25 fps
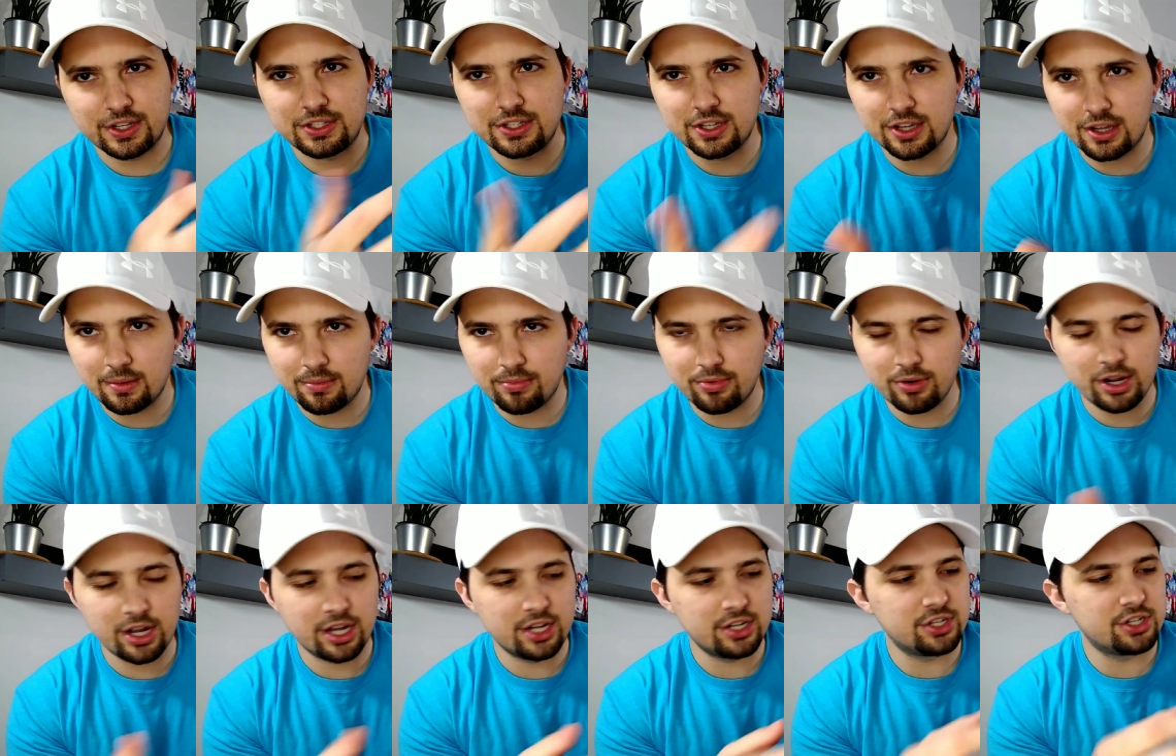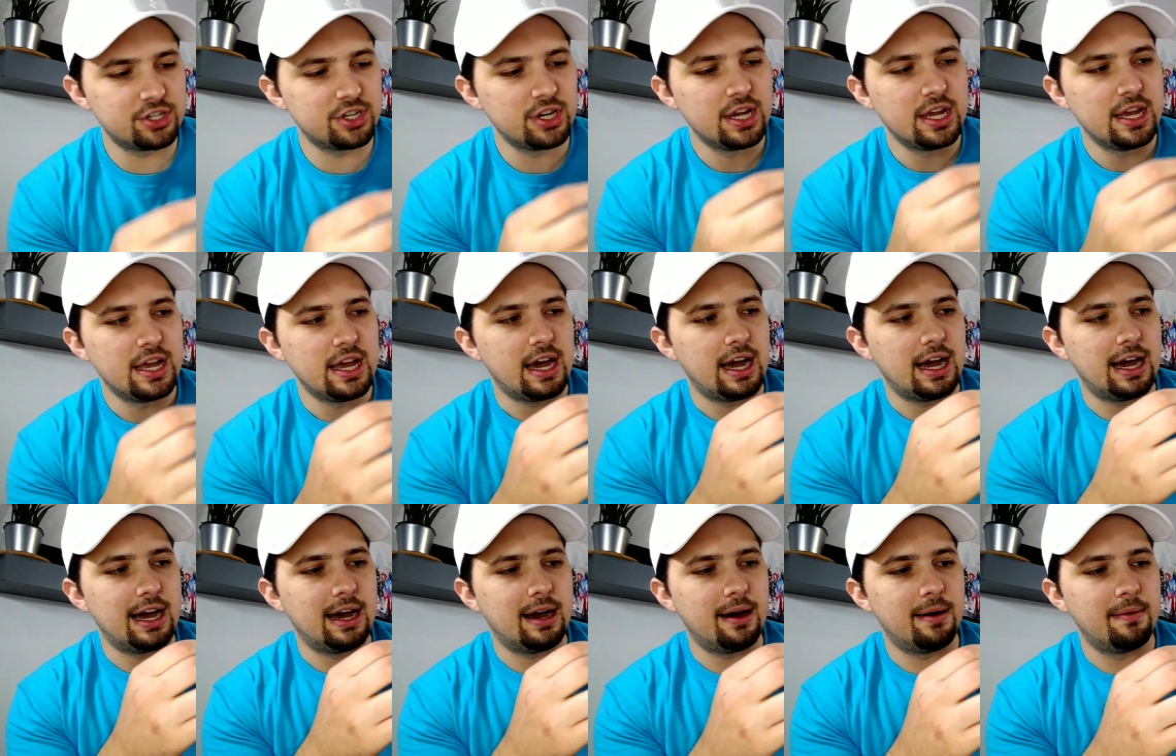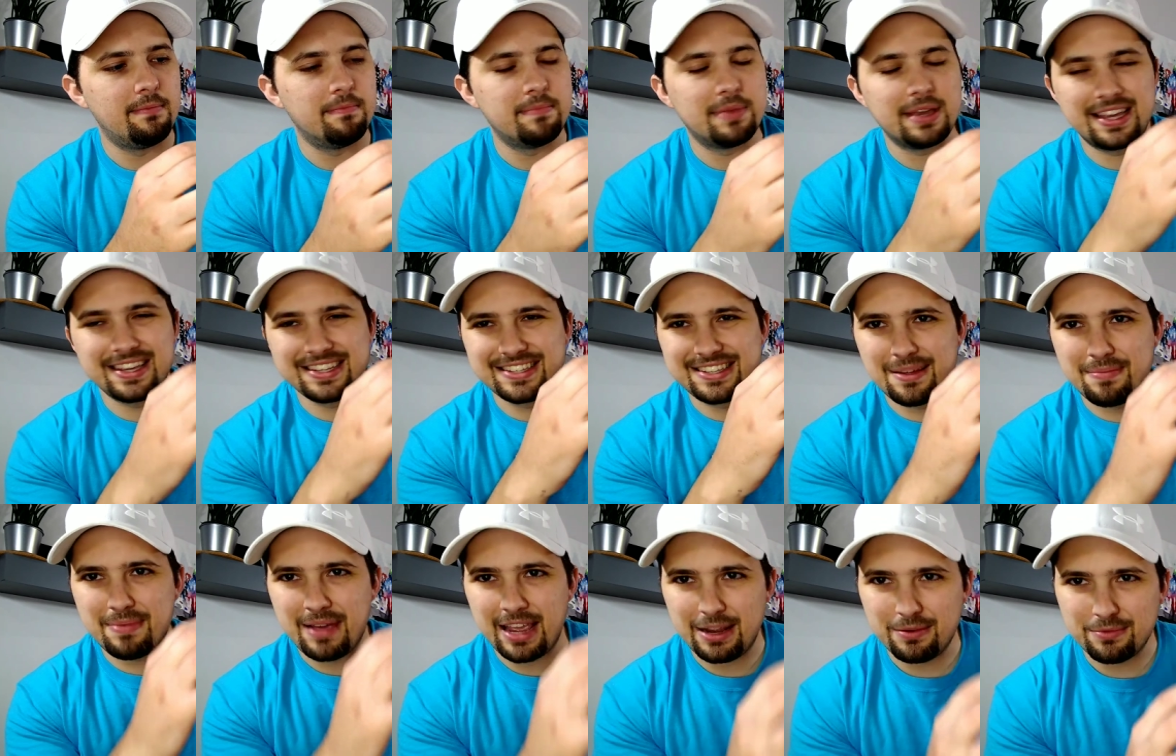I took a brush um, because
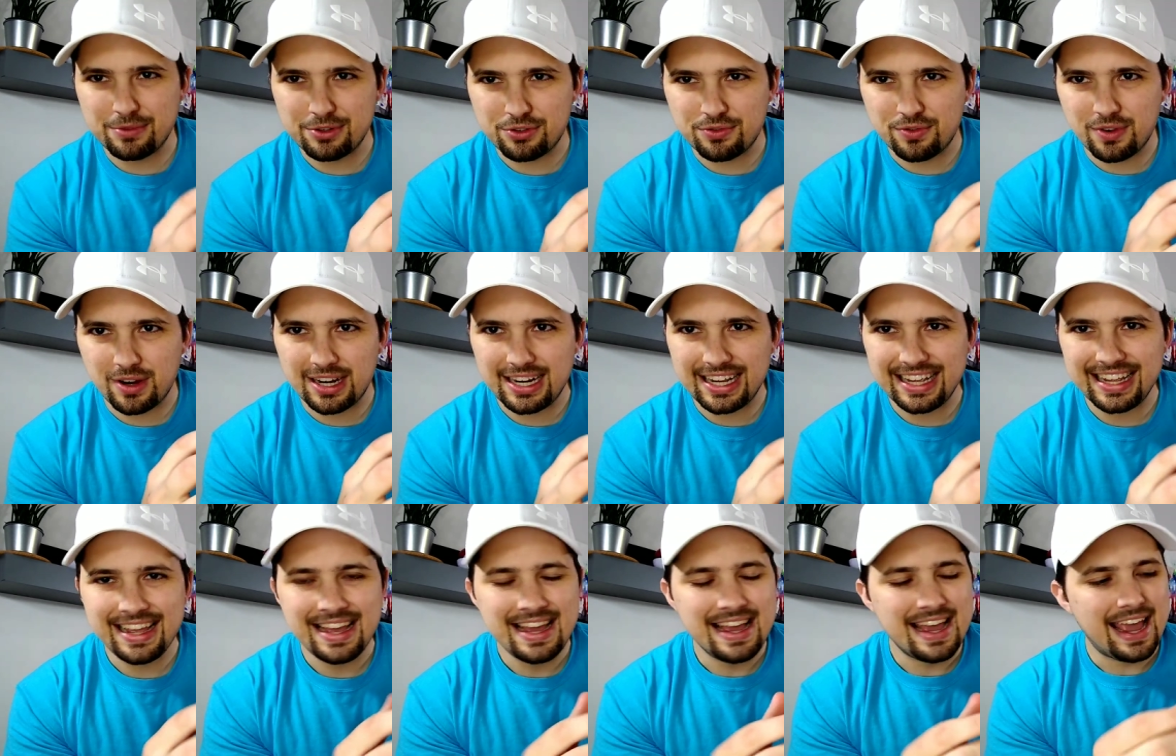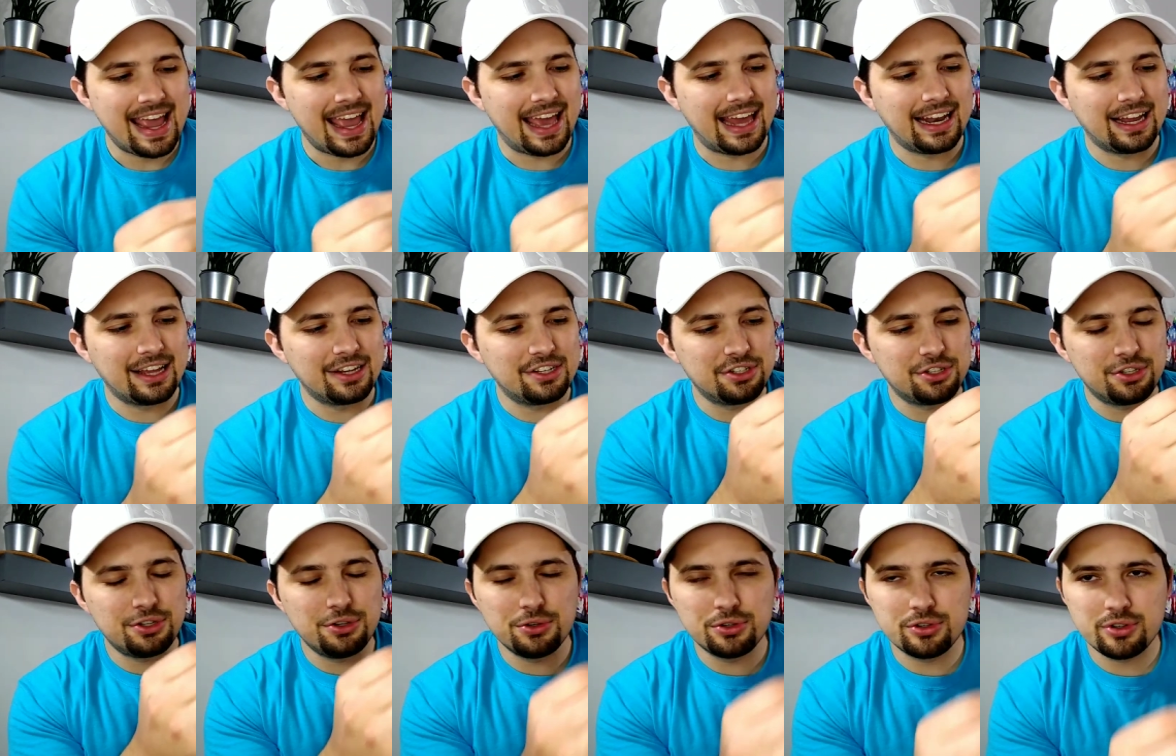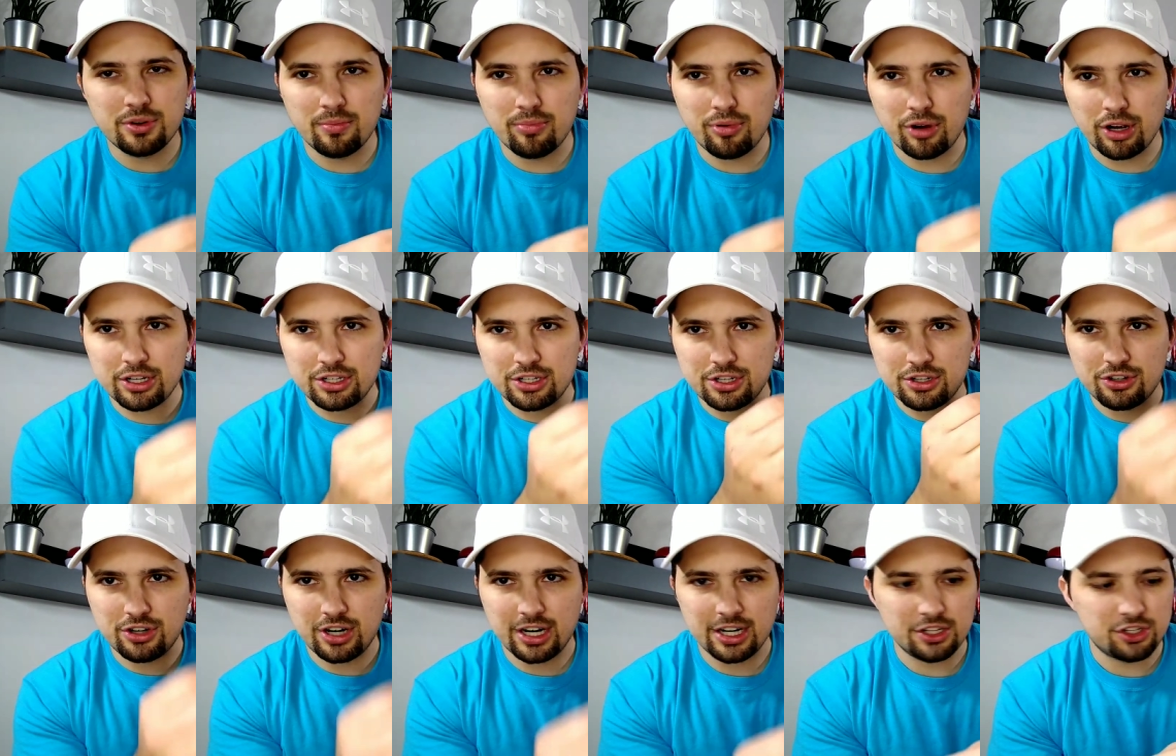the paint was running, and I just used a brush
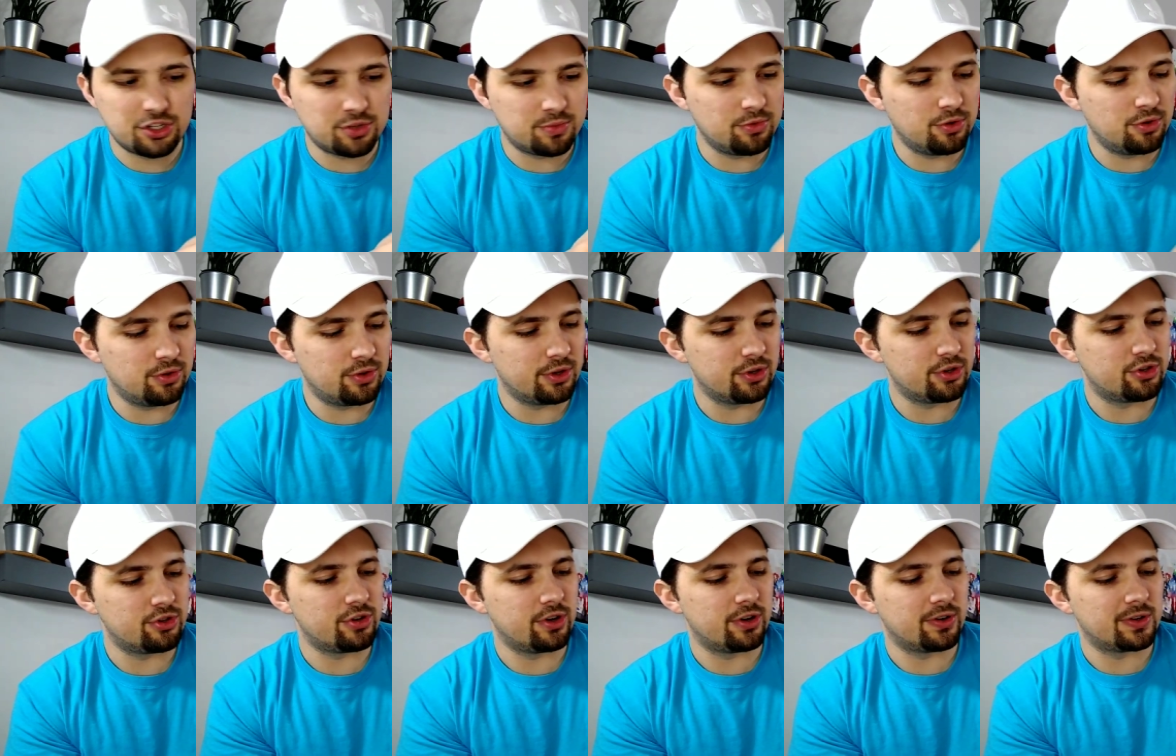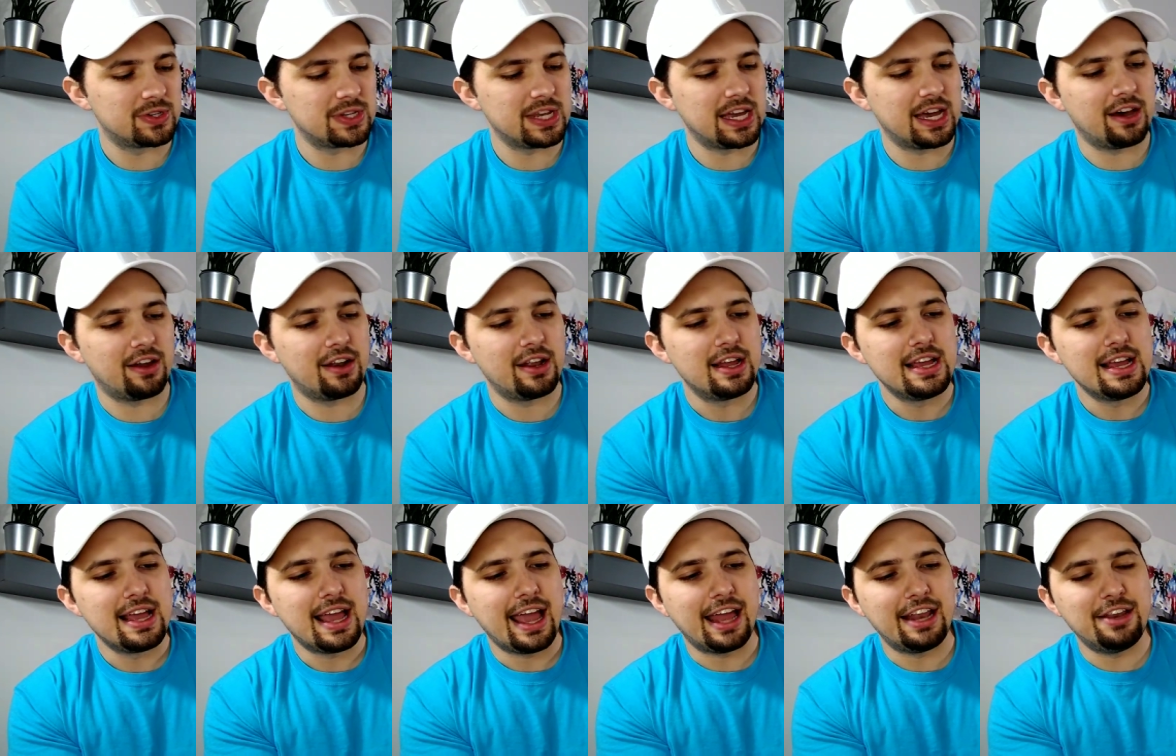to try to smooth those strokes out,